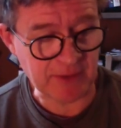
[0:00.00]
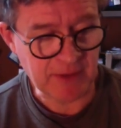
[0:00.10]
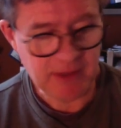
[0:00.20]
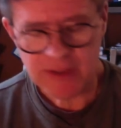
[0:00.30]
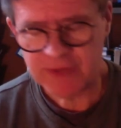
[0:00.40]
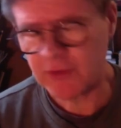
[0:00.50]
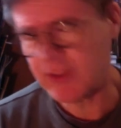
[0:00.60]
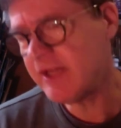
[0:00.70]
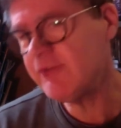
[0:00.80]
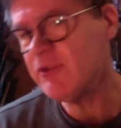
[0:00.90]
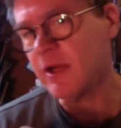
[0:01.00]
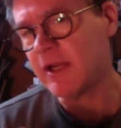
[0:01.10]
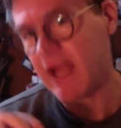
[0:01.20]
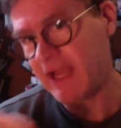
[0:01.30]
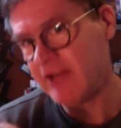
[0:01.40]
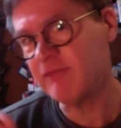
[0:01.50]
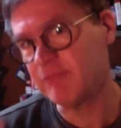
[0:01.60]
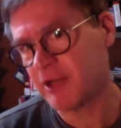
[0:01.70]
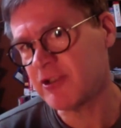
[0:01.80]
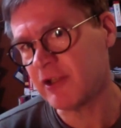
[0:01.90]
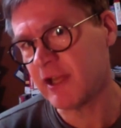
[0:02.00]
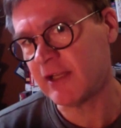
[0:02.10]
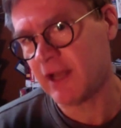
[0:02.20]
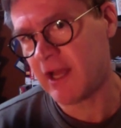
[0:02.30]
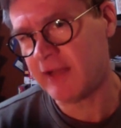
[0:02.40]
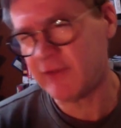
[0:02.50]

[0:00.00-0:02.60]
But so it gives you a kind of brush like line.